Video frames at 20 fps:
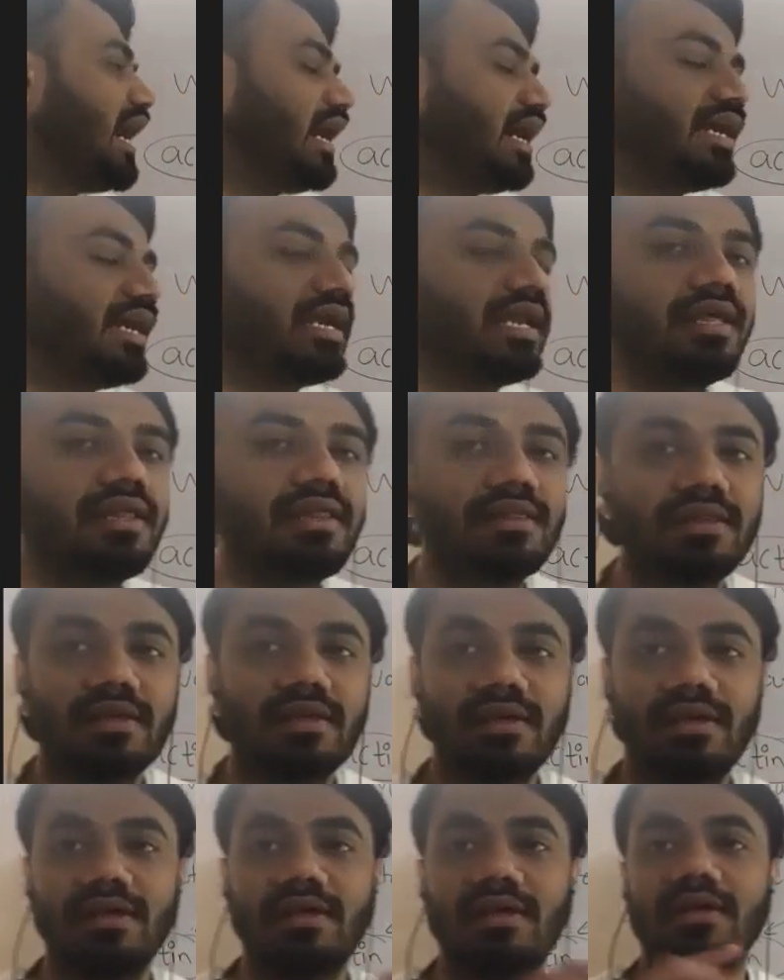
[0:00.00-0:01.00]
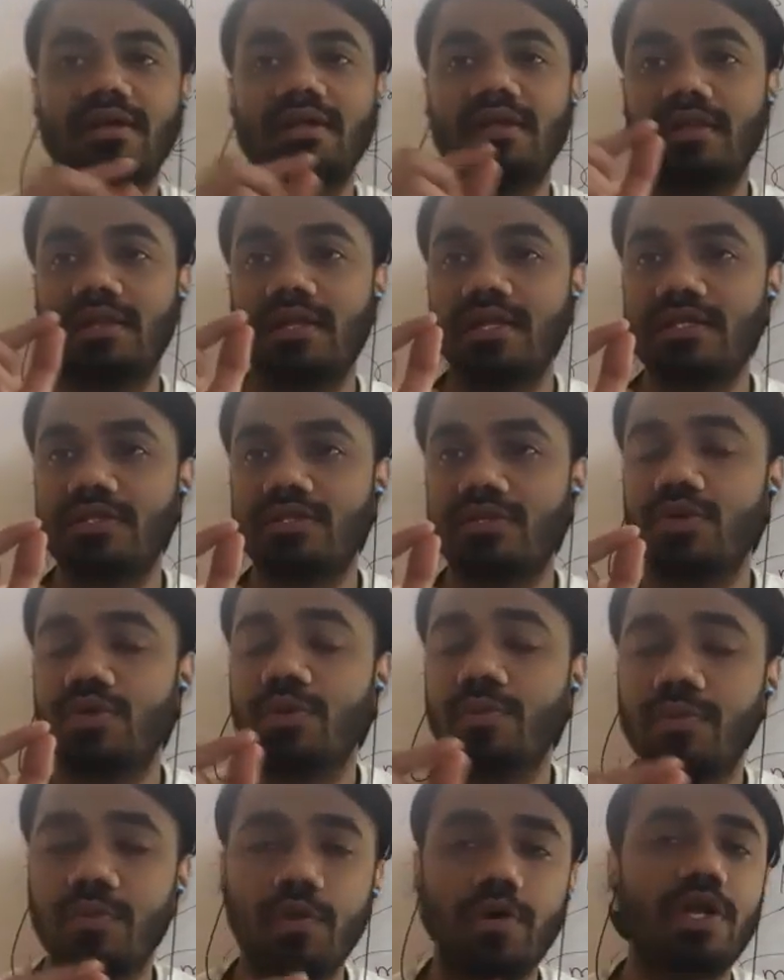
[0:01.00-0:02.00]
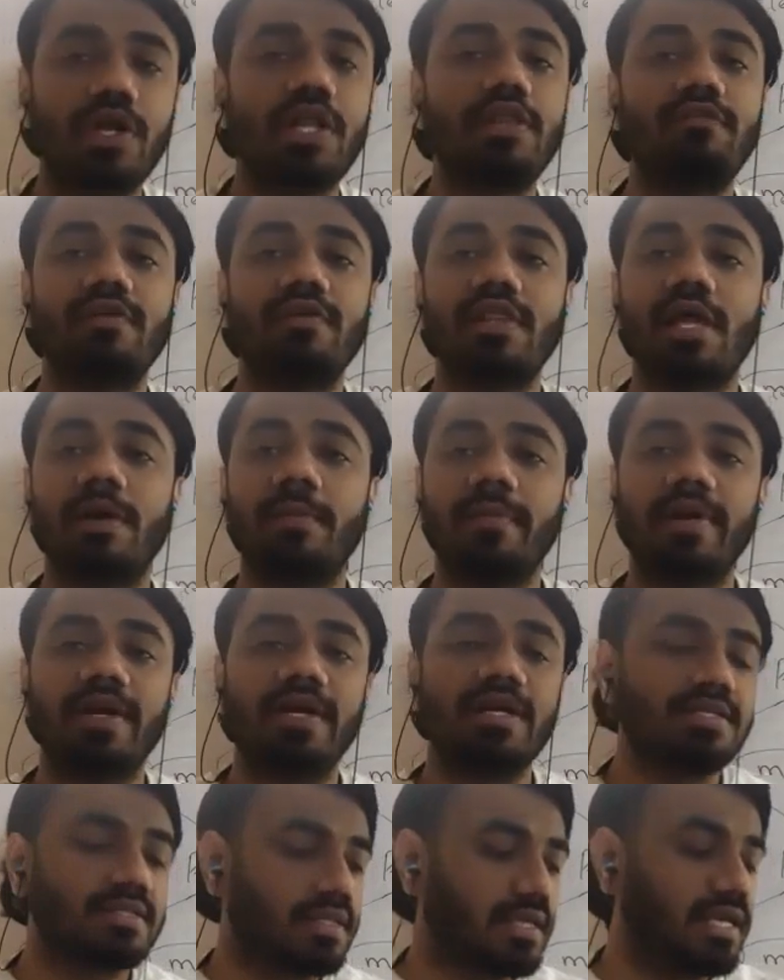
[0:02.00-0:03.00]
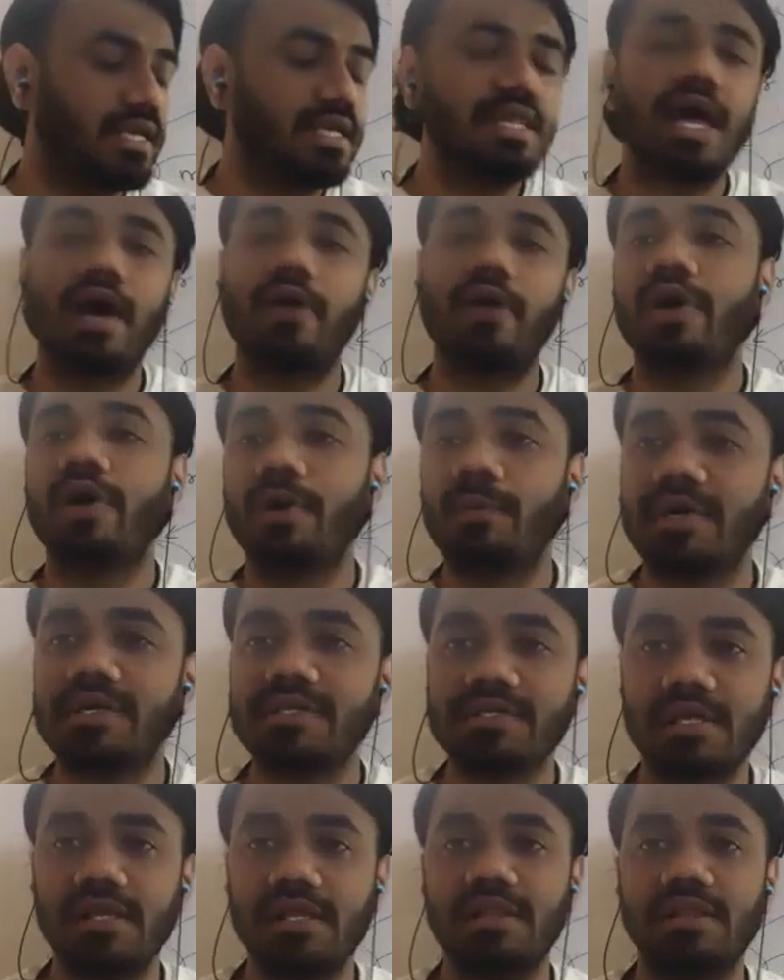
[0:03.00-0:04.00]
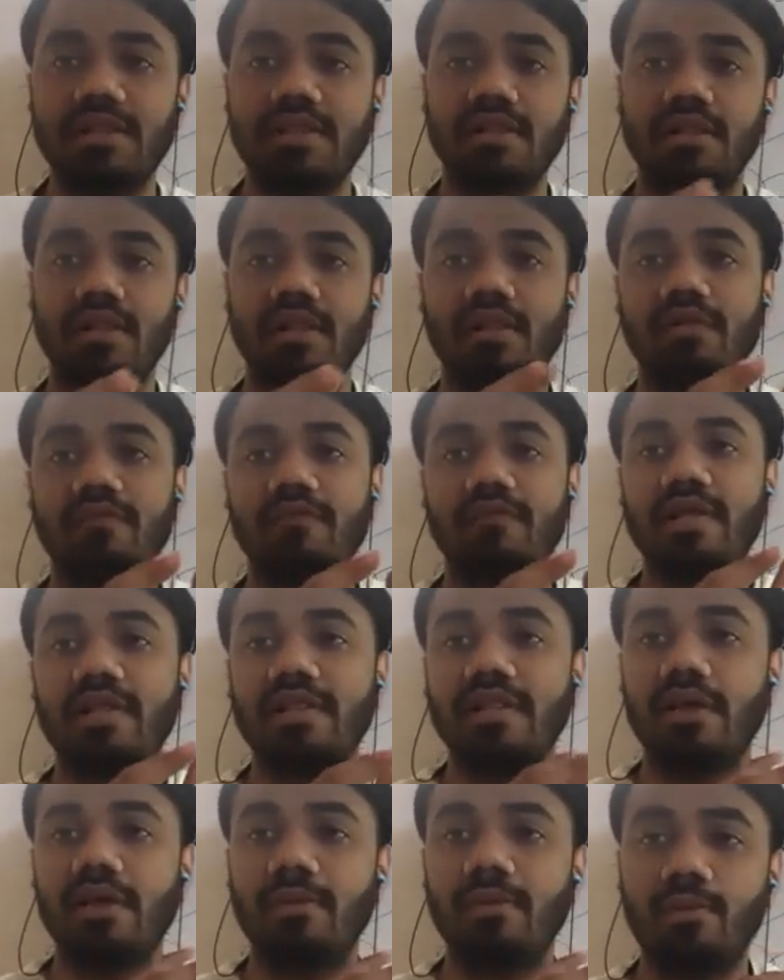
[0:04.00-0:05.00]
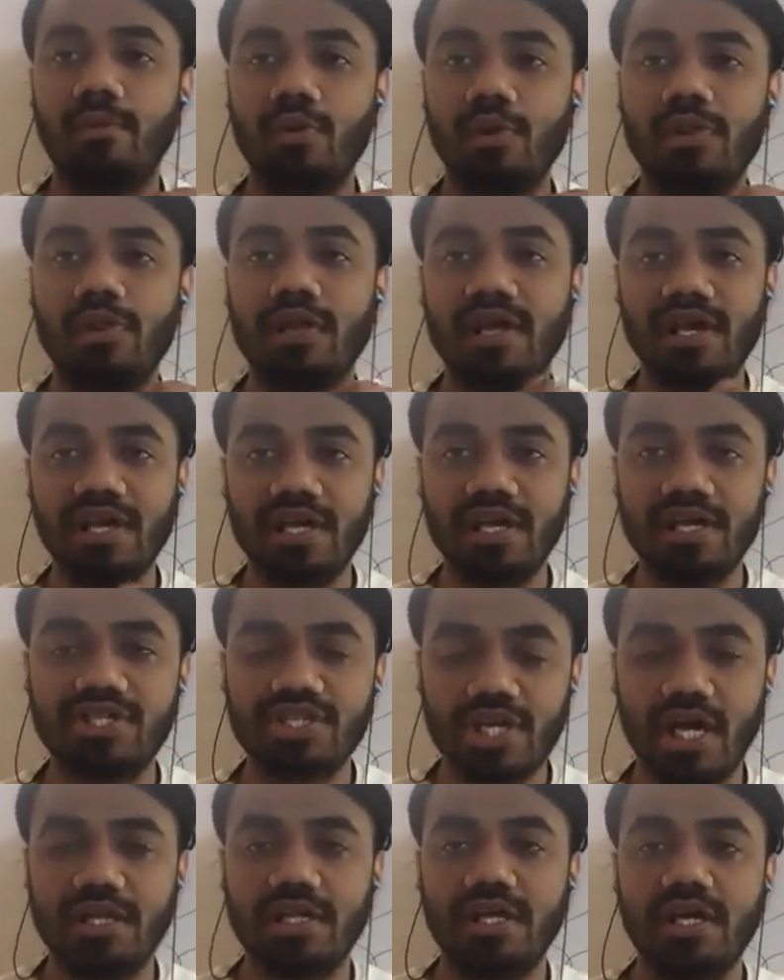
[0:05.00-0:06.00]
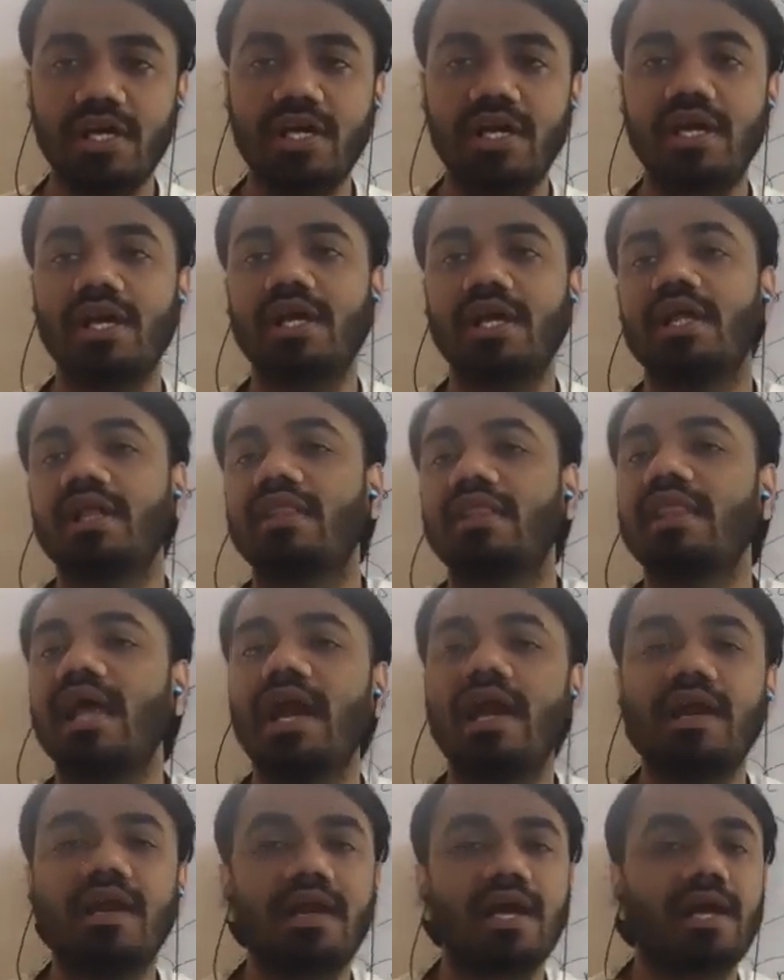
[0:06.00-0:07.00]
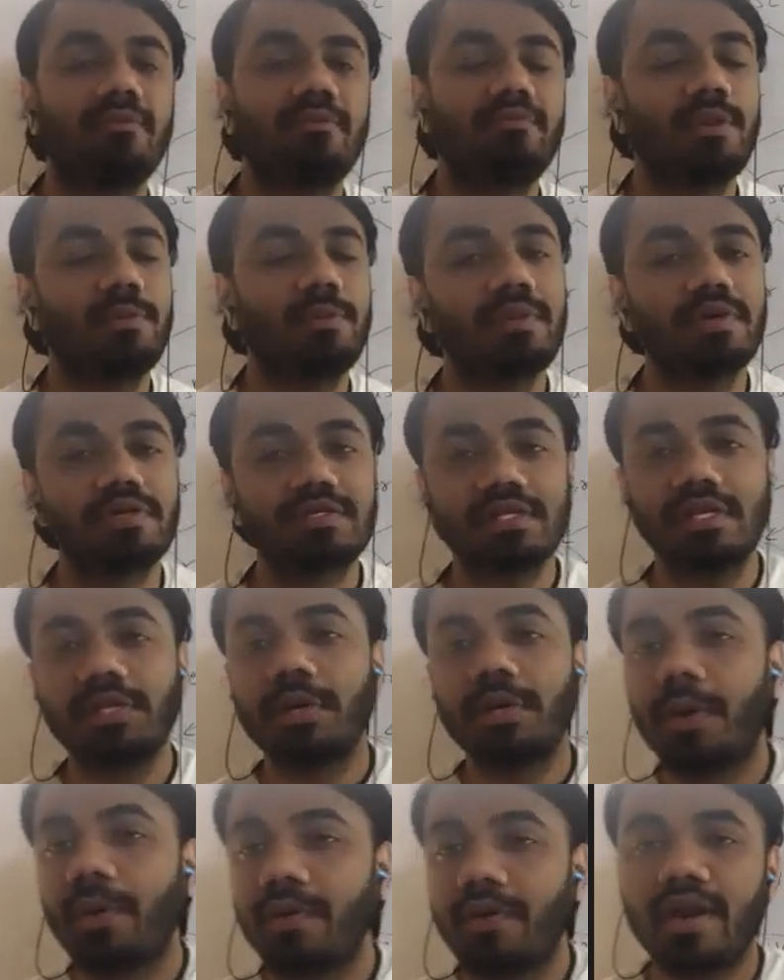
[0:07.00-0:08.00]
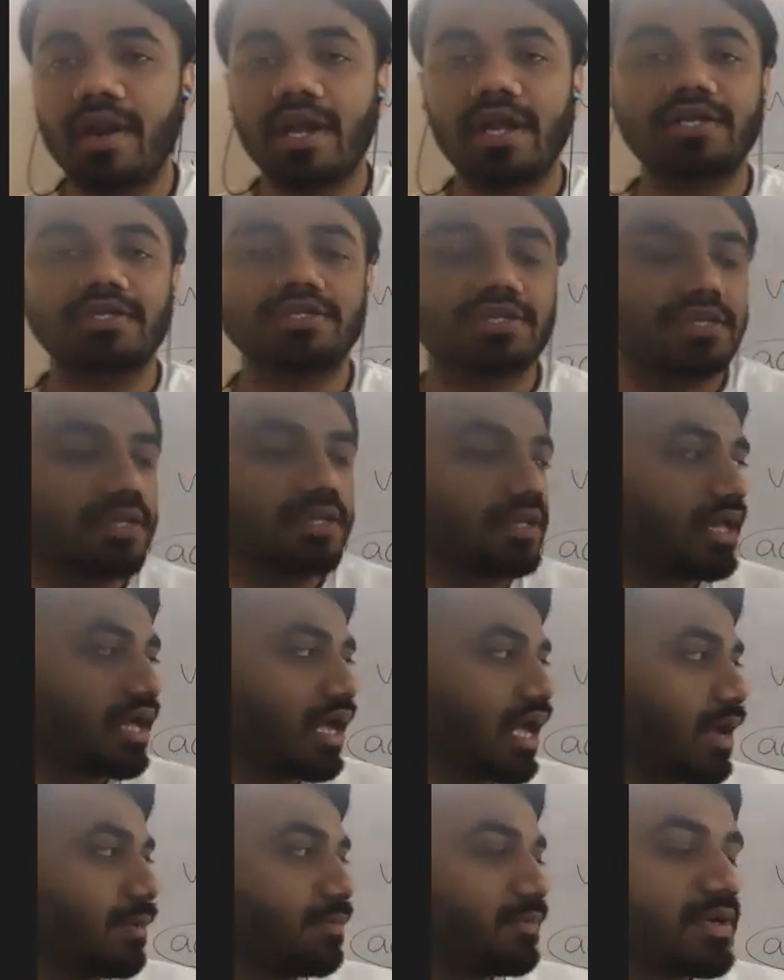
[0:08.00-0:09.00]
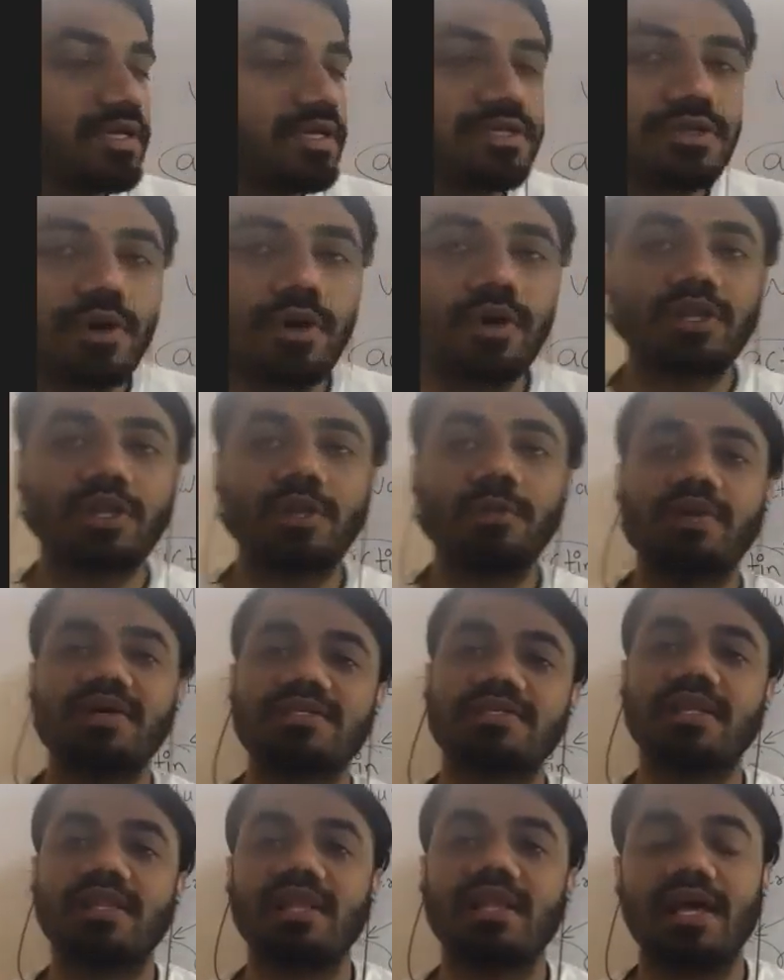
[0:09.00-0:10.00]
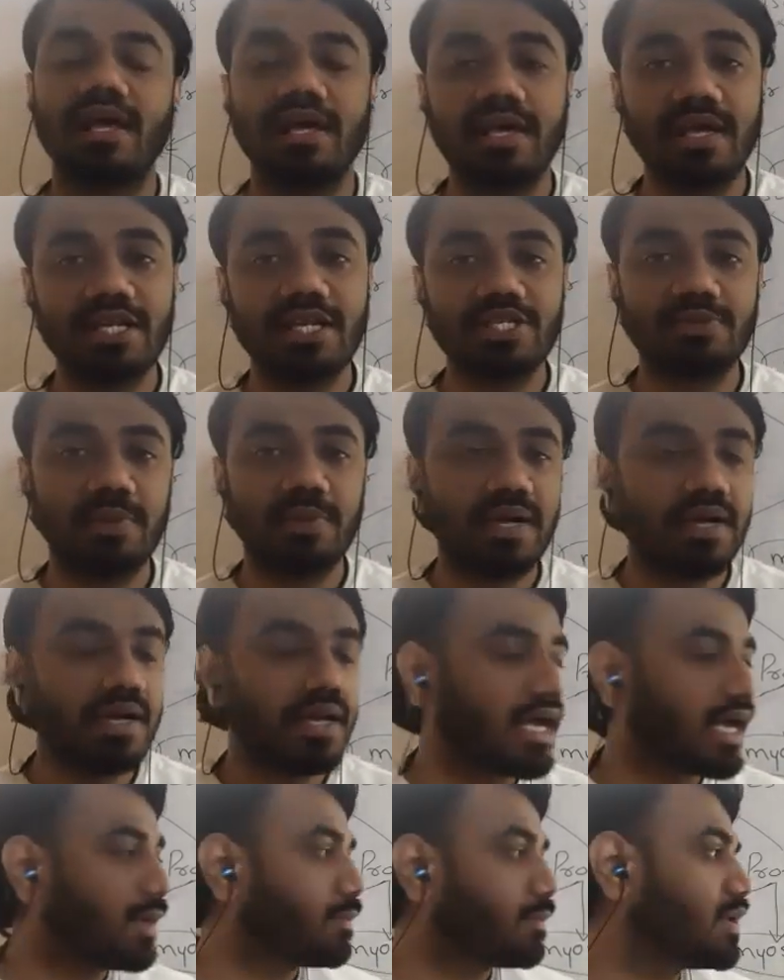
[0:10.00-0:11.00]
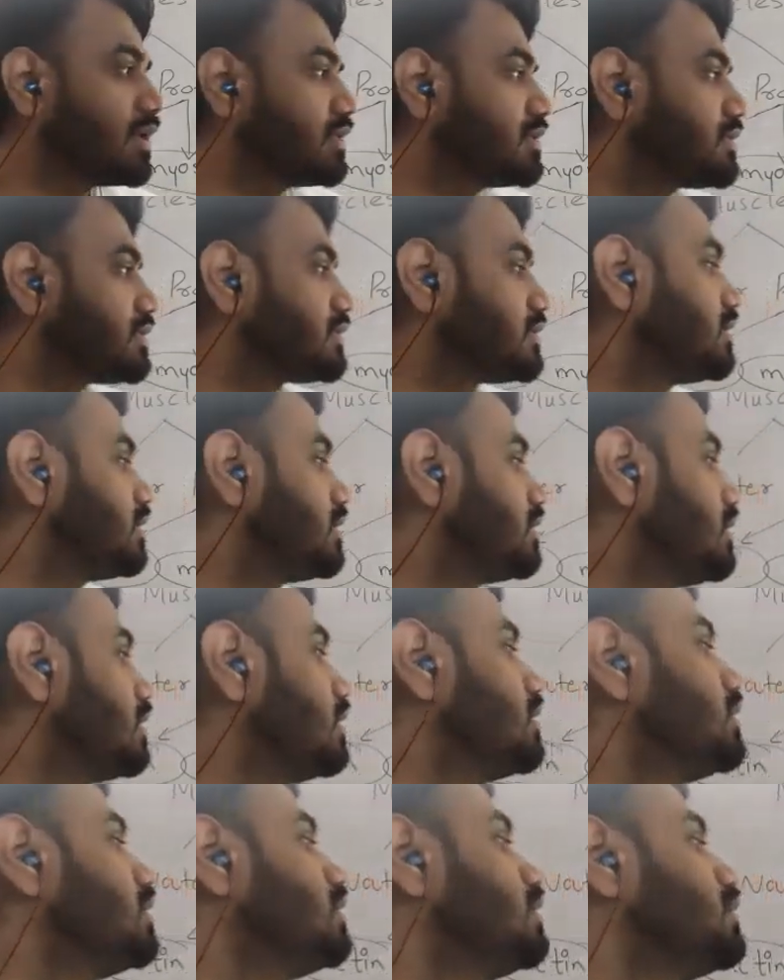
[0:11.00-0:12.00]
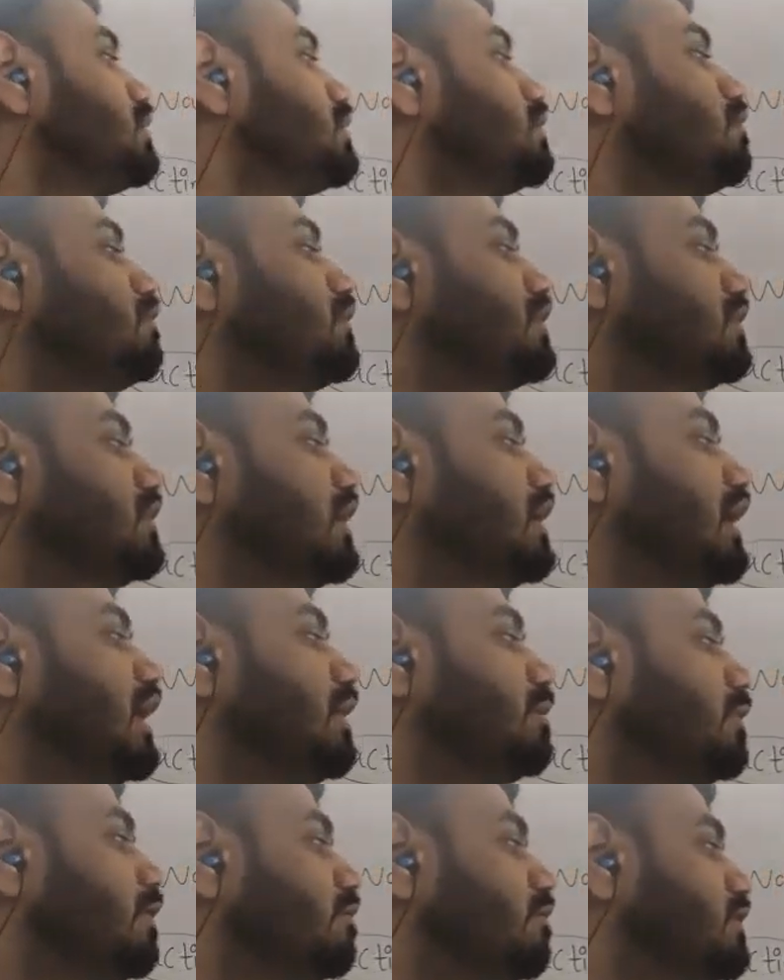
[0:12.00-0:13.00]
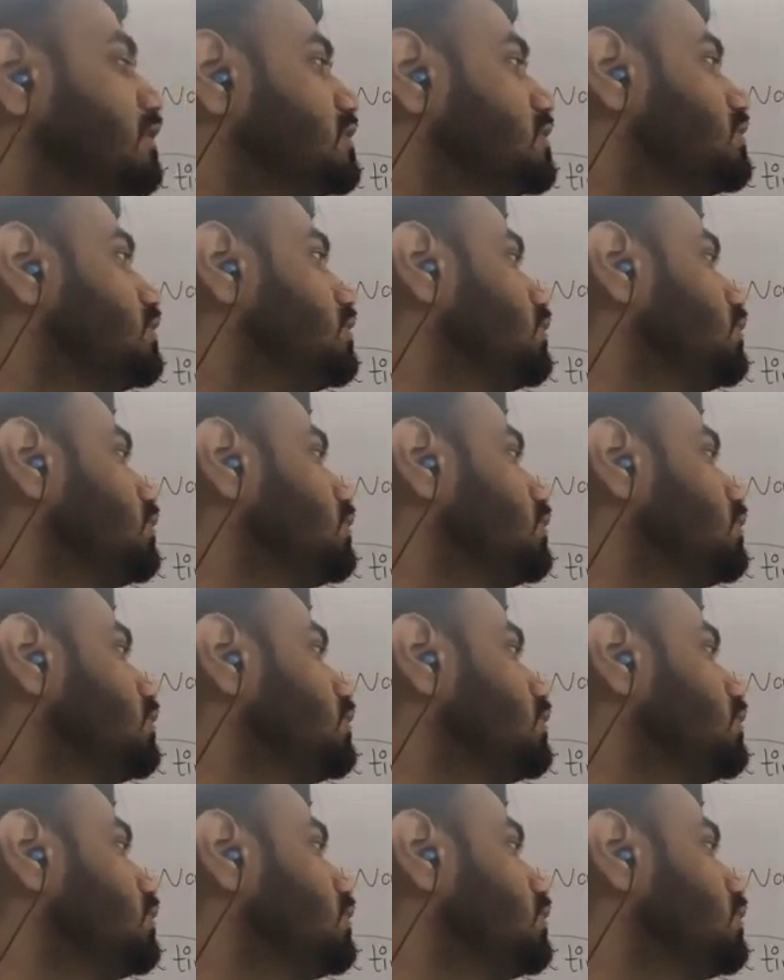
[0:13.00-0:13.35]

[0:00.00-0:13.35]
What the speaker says: actin, these two protein filaments in our muscle, when they pull each other, that time the muscle contraction happens or the muscle engagement happens with the help of these